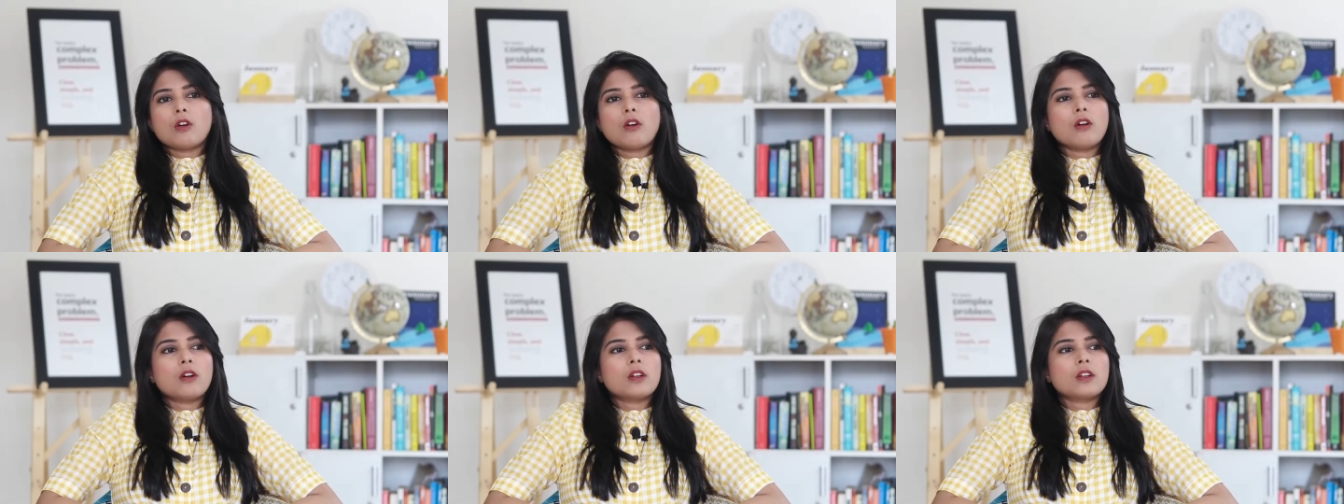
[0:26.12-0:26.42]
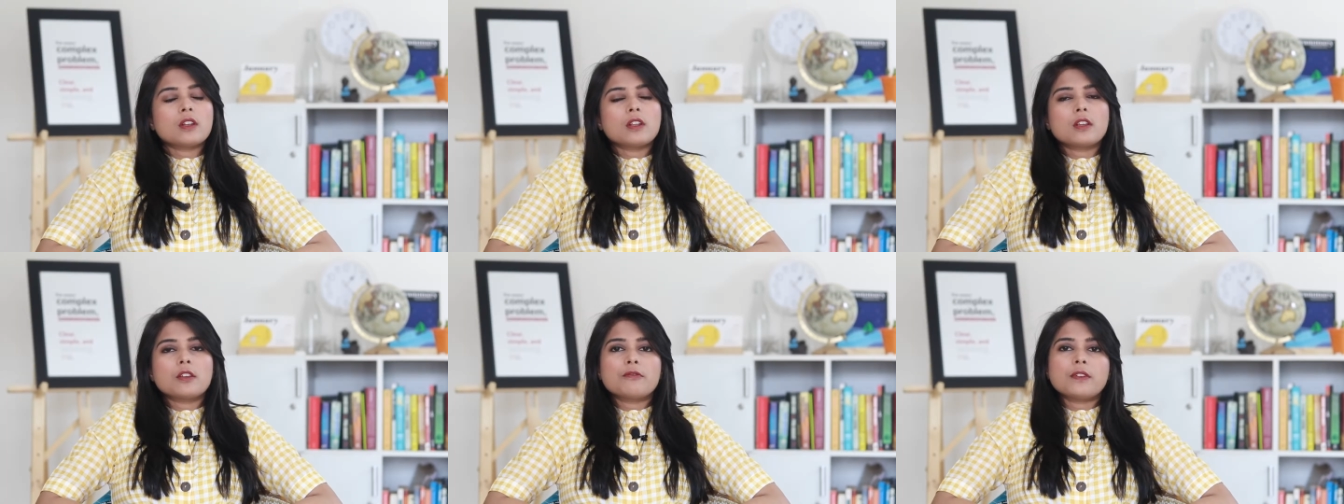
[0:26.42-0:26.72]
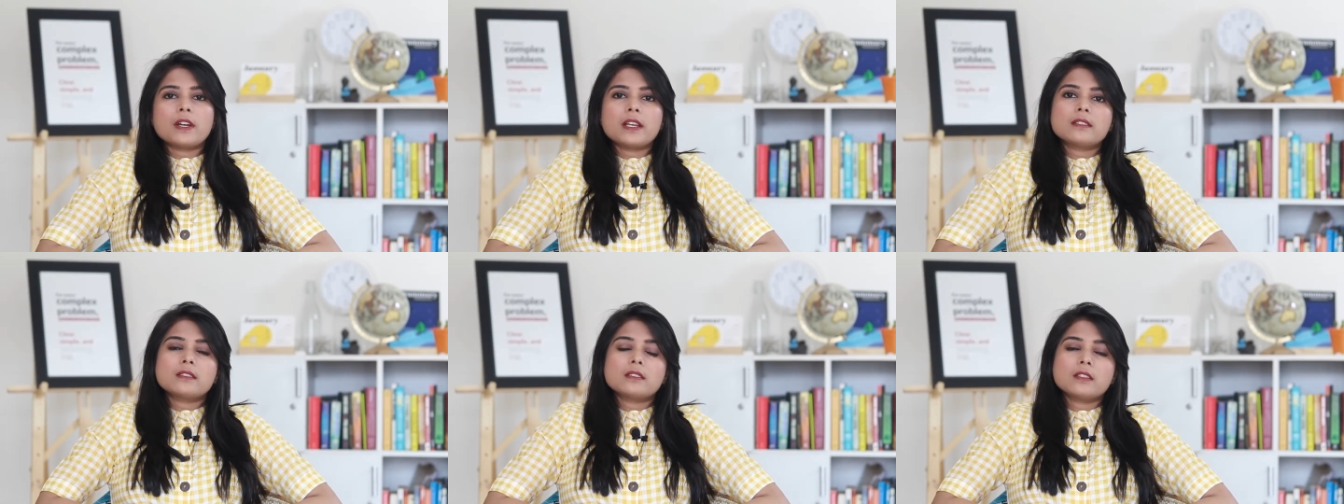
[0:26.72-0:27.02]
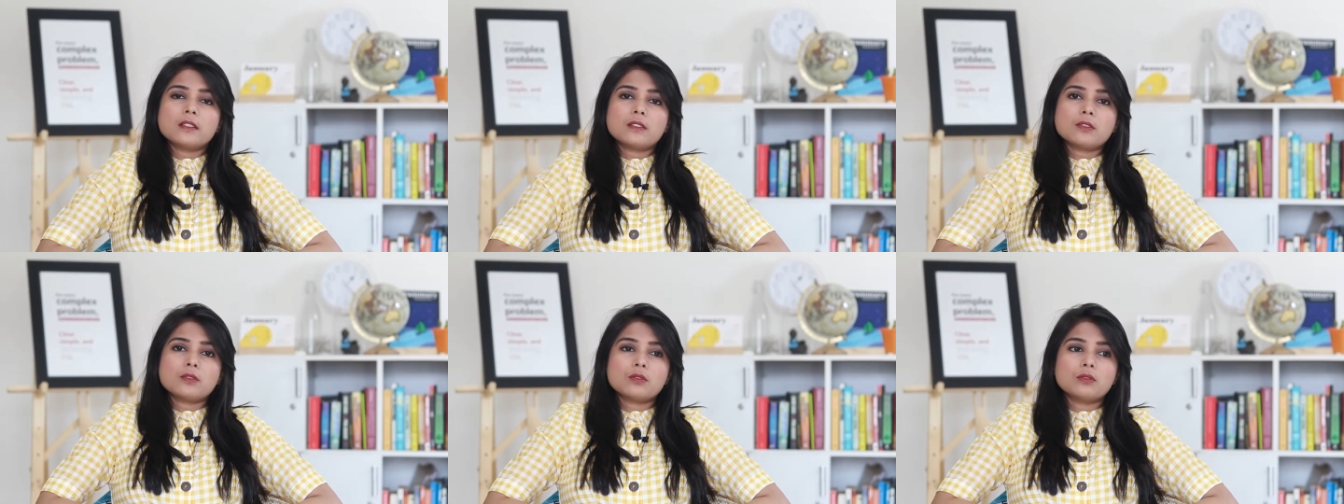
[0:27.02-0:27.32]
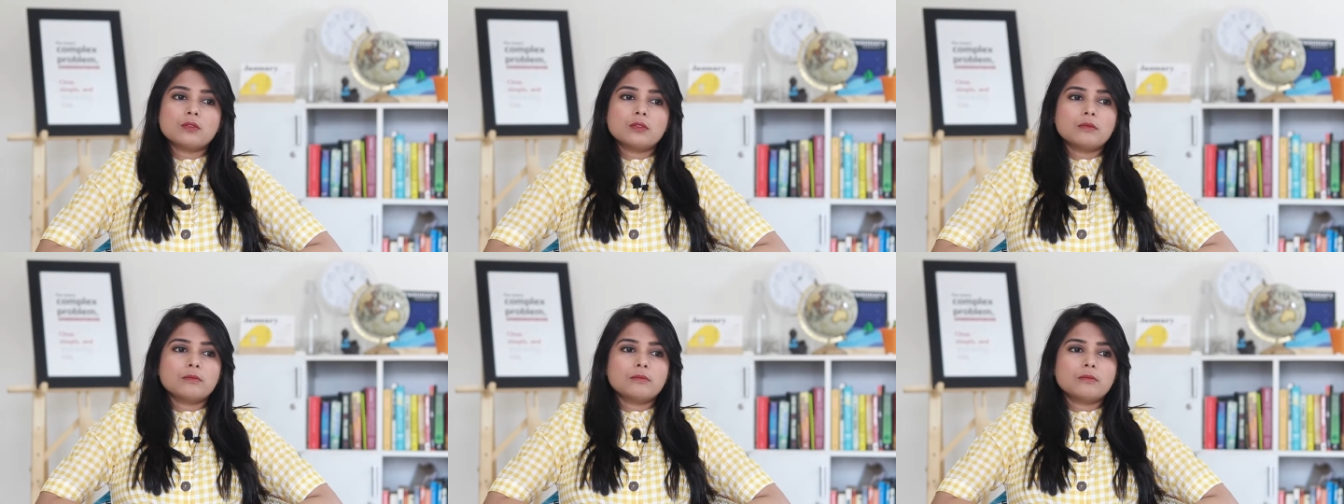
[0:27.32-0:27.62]
or if I say
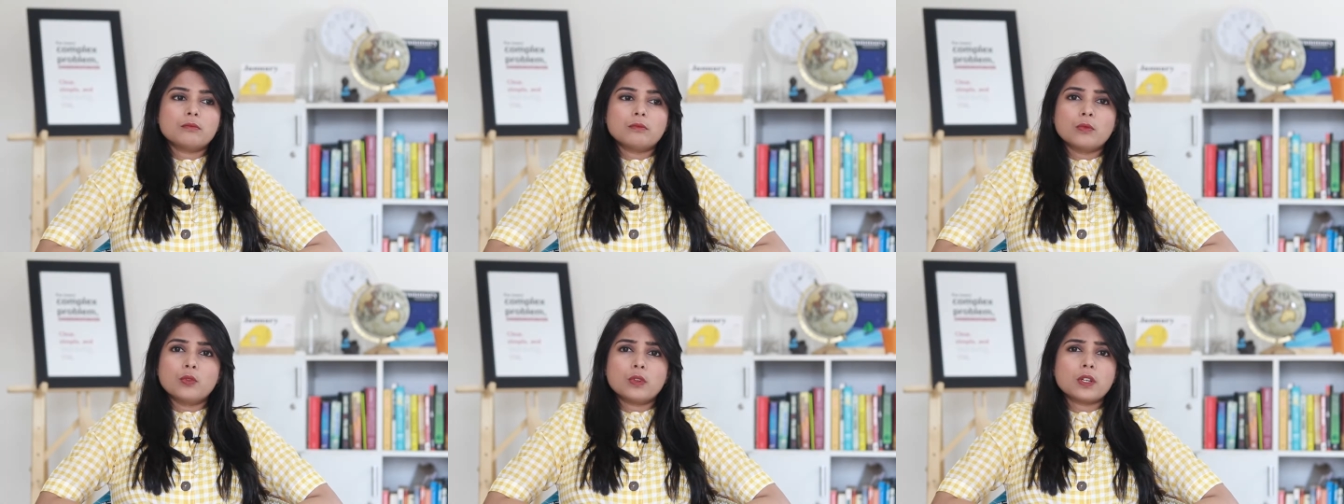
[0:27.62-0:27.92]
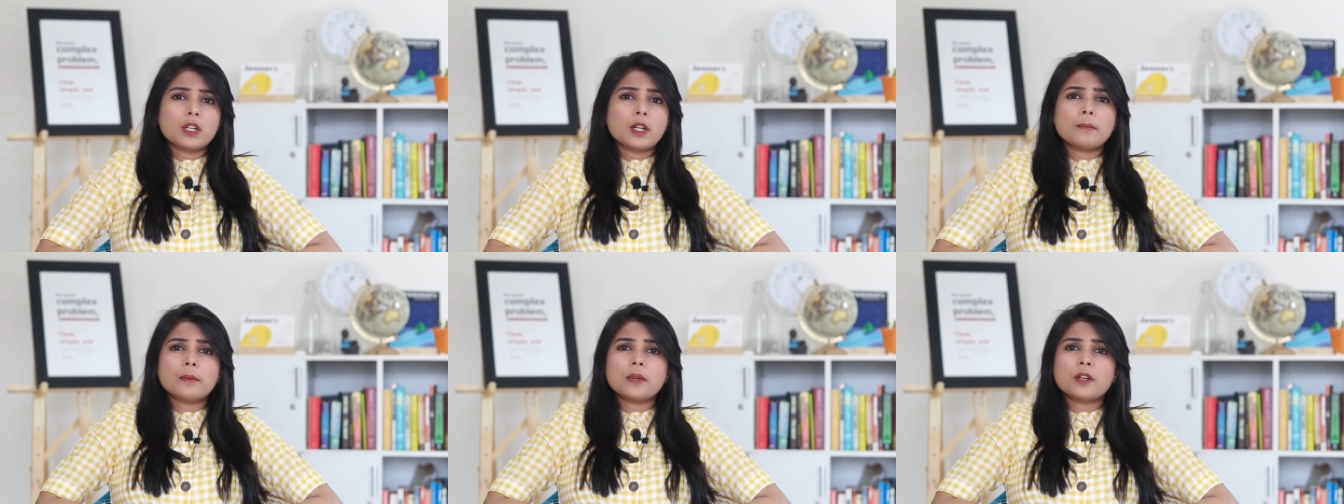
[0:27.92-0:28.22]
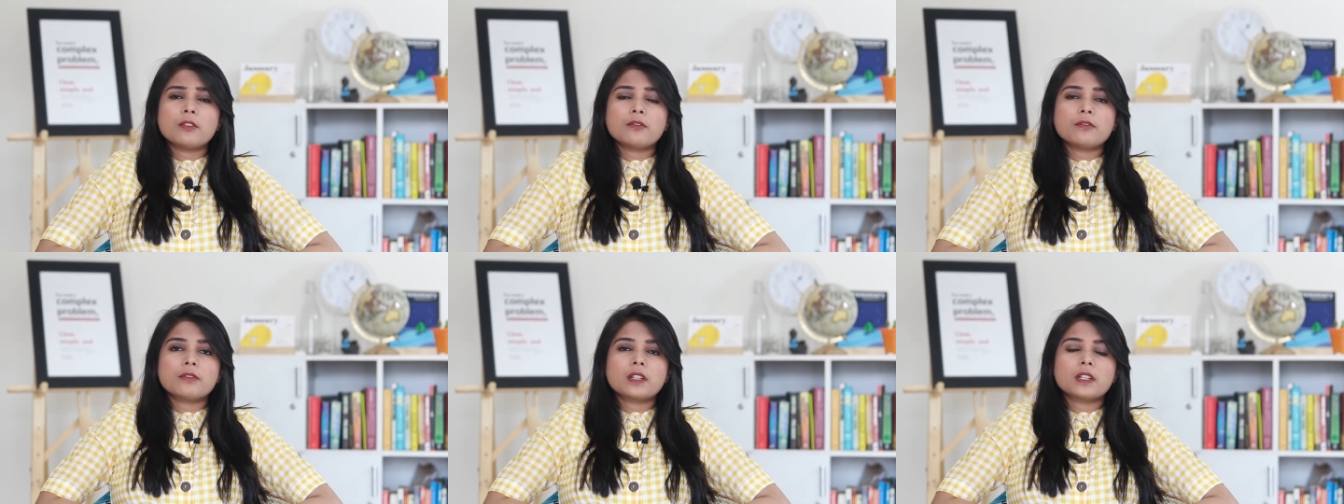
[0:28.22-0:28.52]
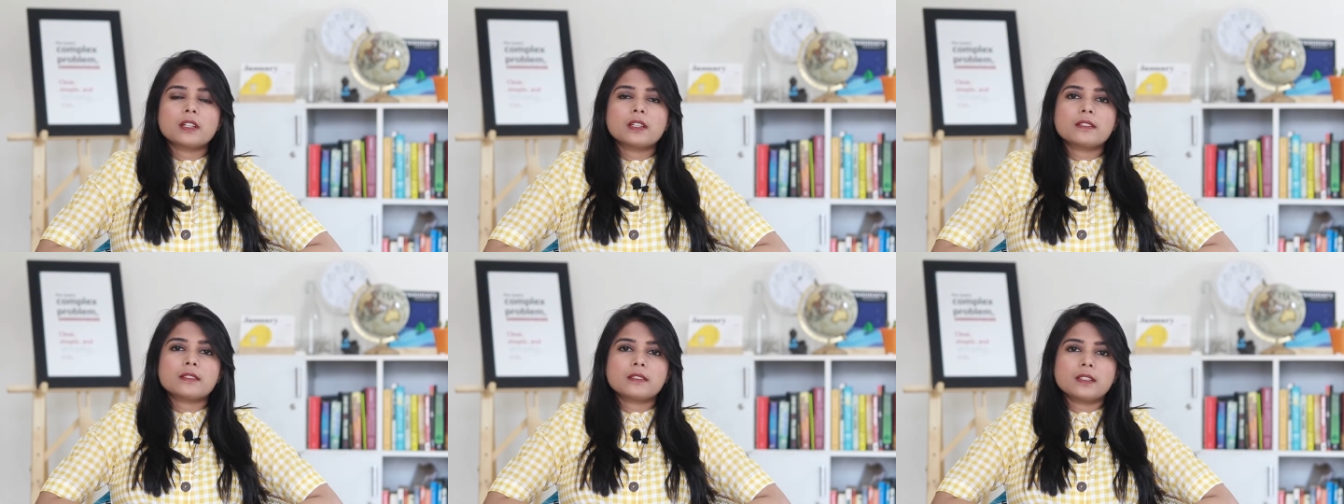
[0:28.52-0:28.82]
so, more number of clicks